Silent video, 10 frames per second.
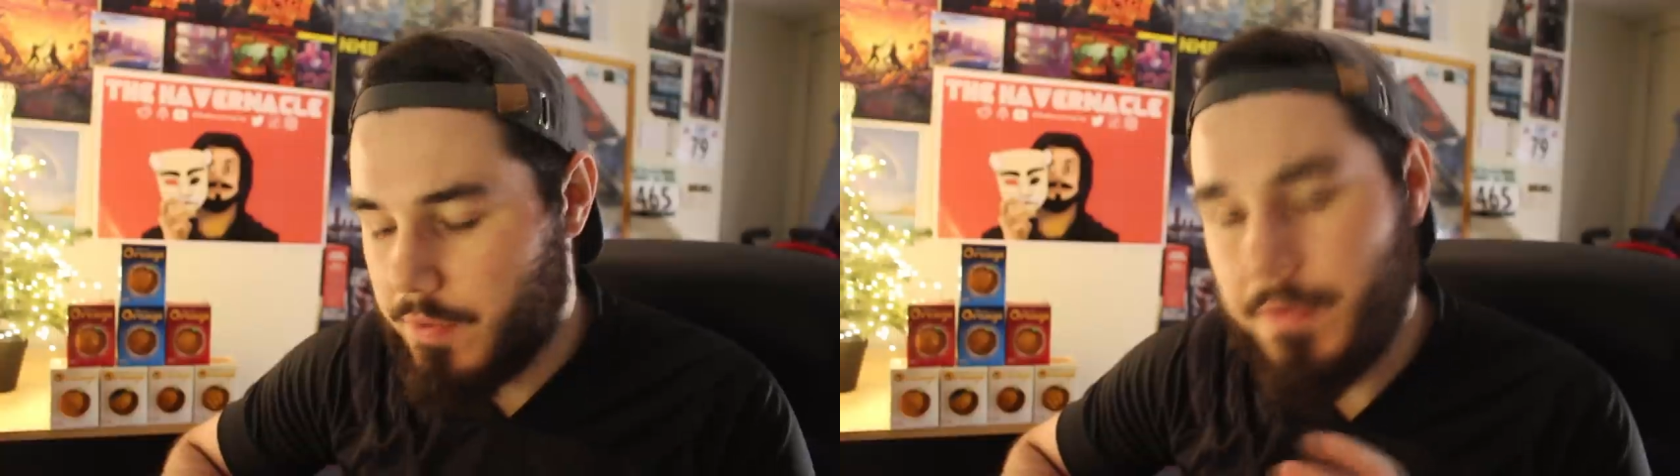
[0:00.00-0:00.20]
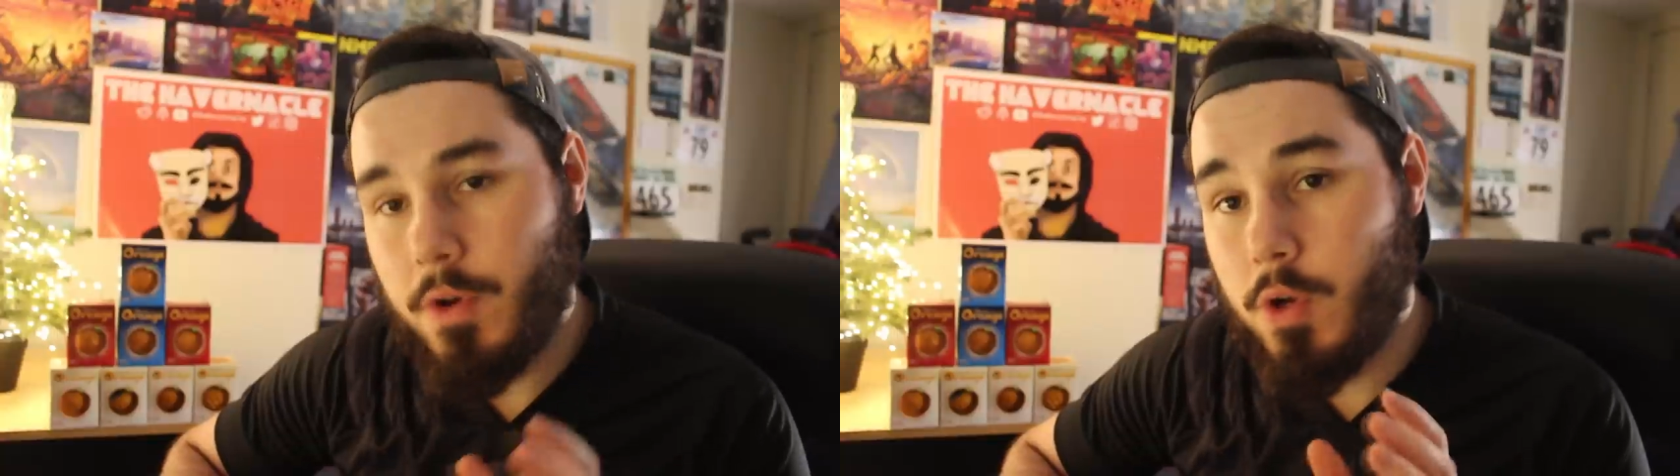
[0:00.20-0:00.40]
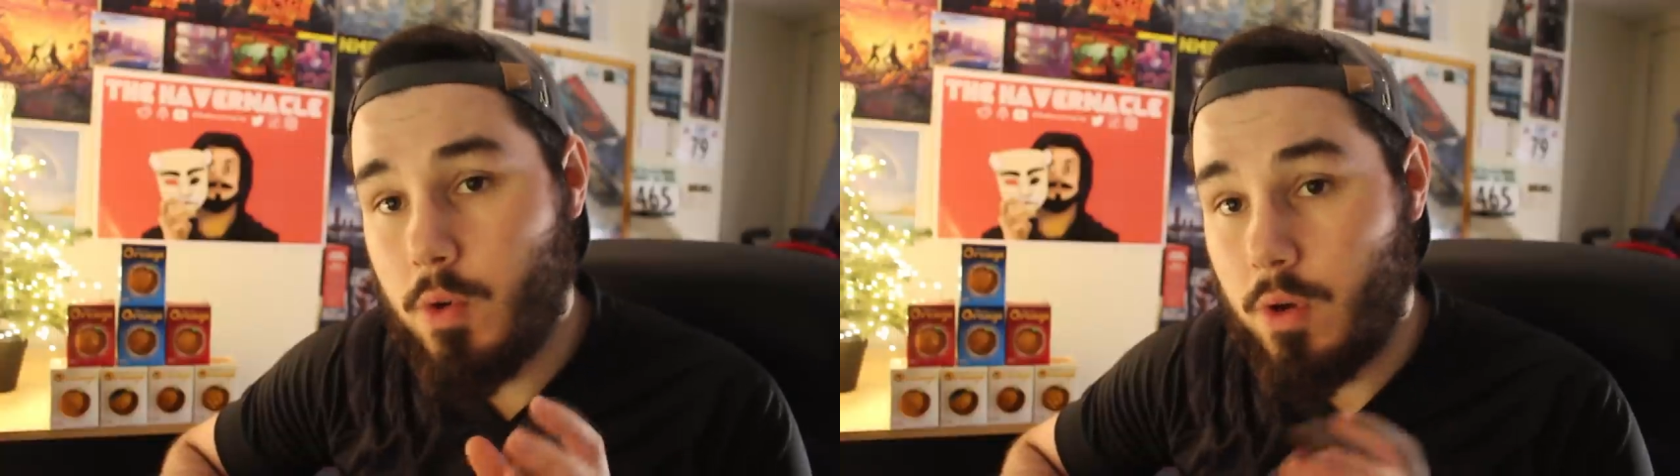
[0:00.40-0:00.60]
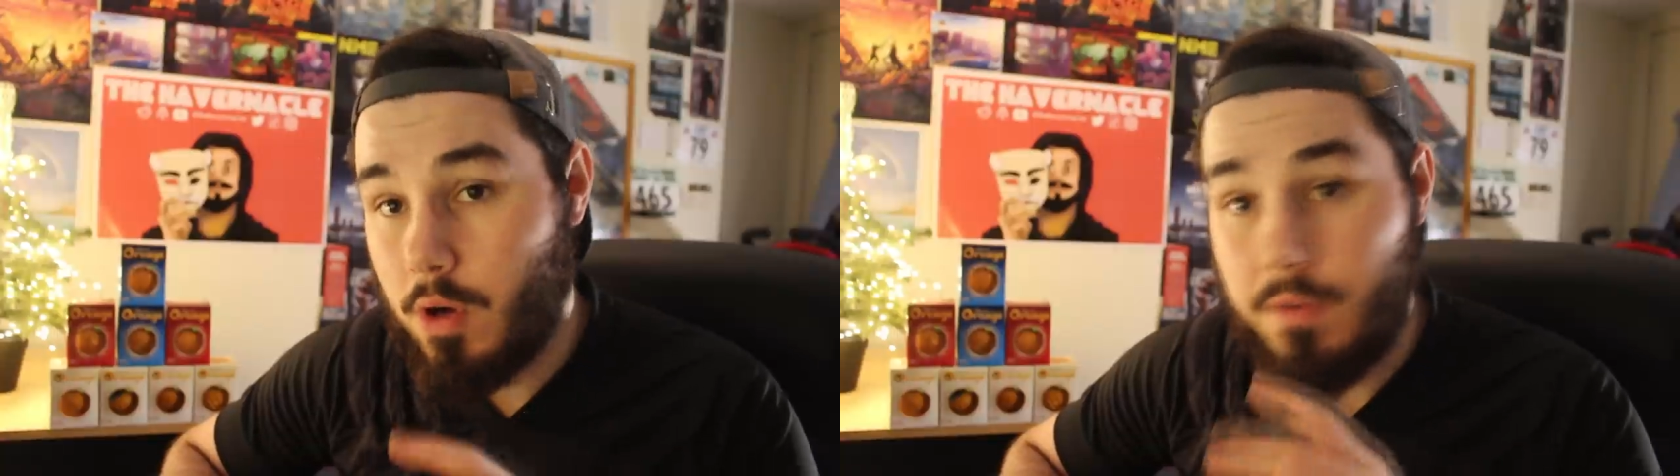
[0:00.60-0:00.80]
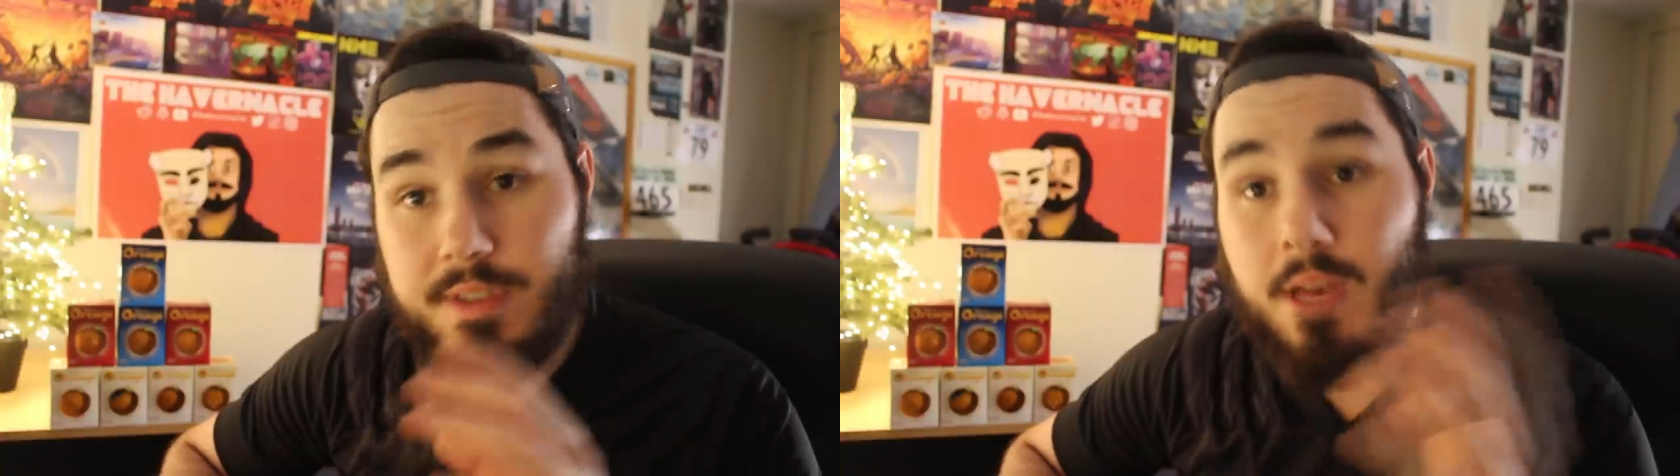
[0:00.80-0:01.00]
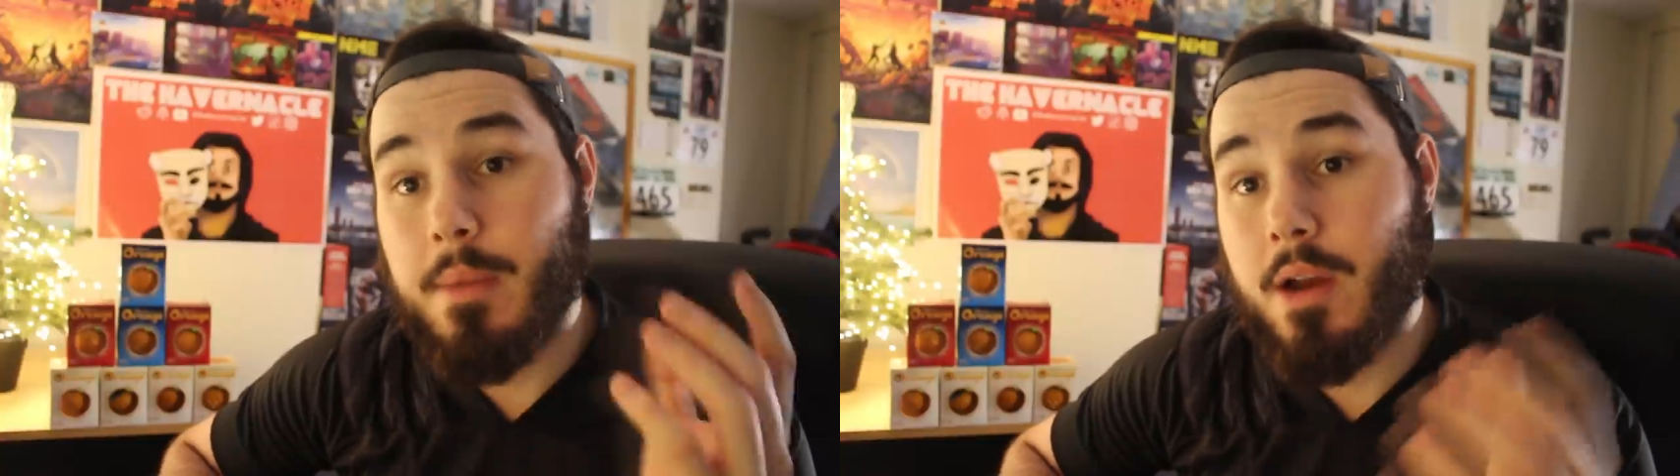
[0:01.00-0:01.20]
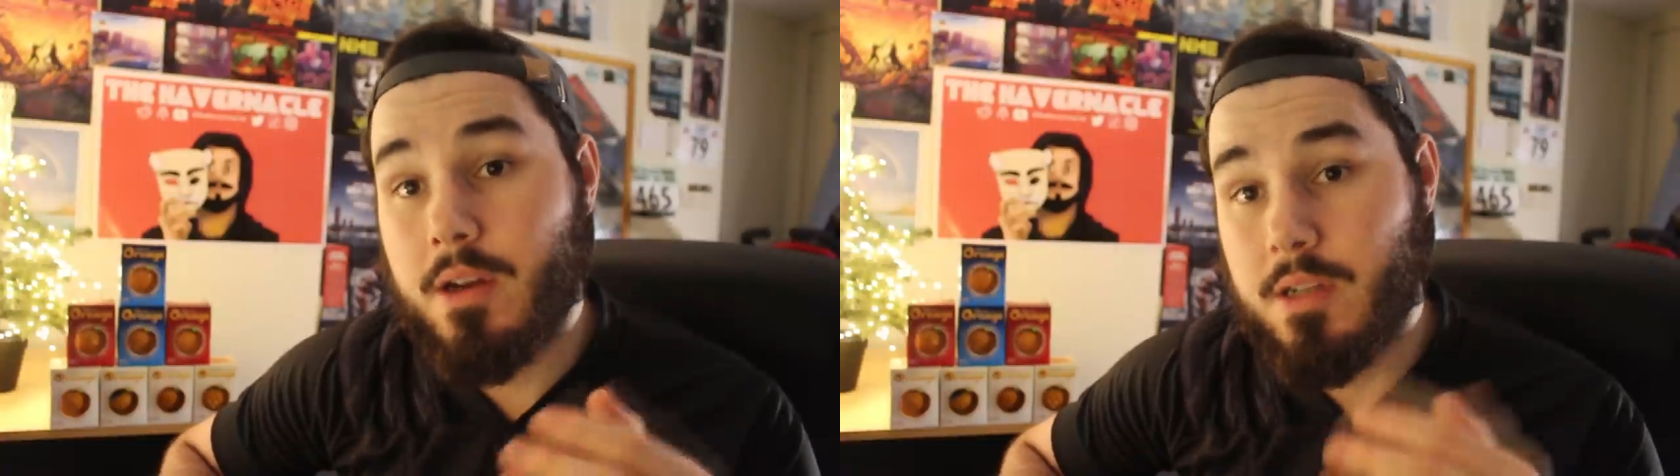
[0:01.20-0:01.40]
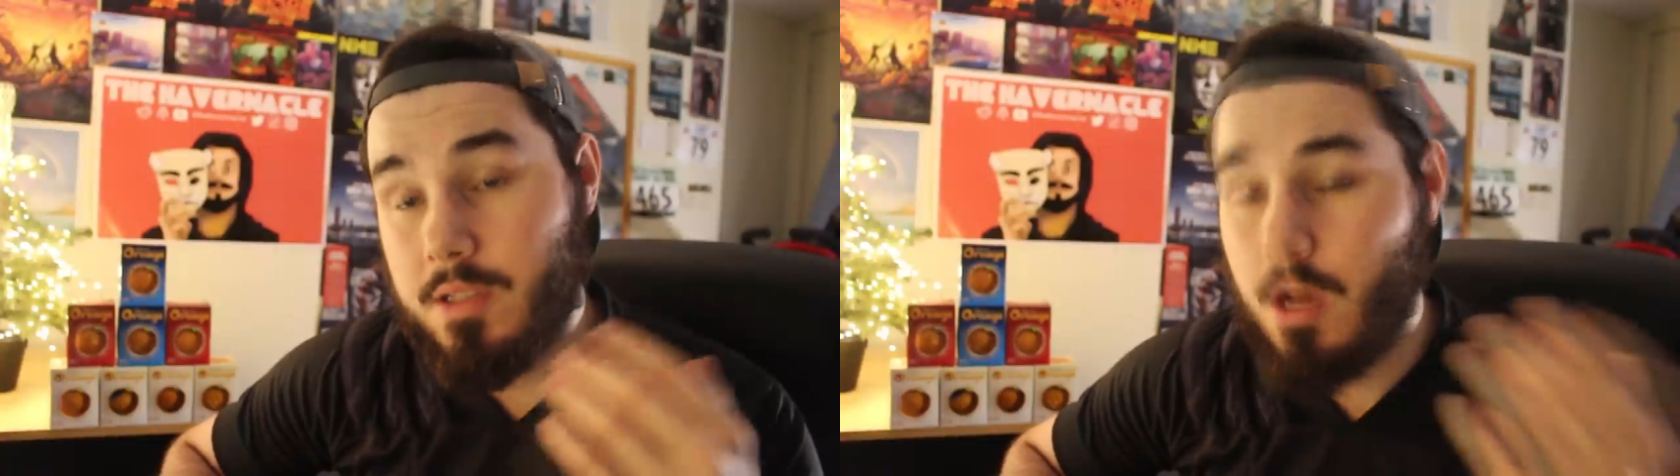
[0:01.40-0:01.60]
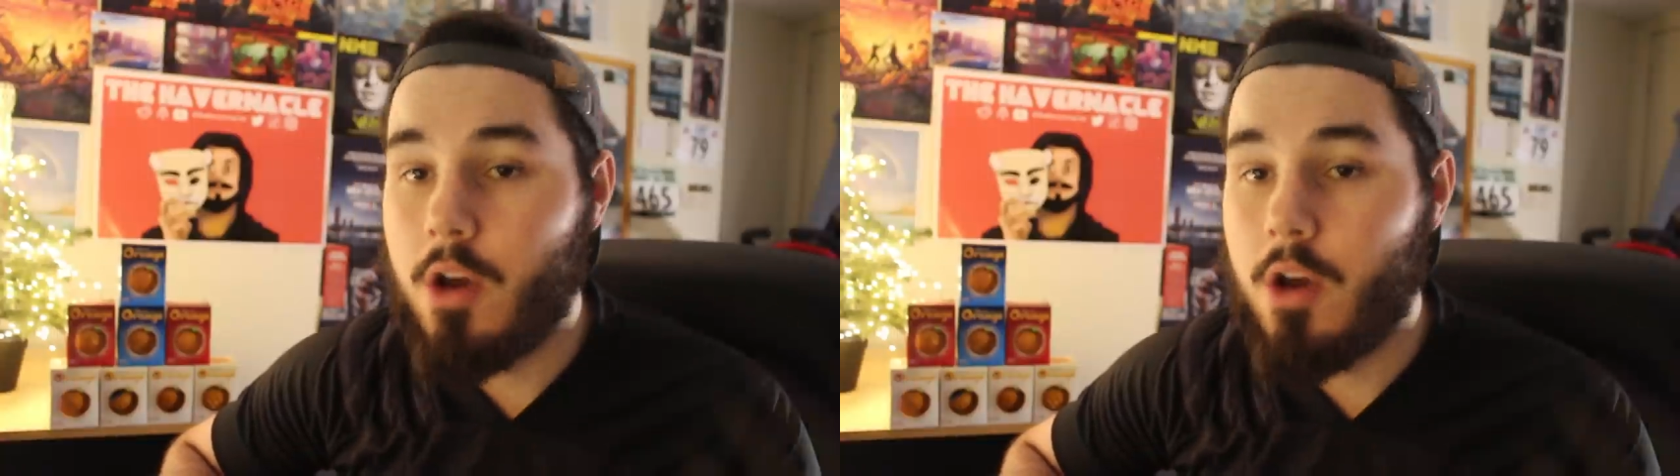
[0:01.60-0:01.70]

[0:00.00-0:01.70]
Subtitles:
through obviously America's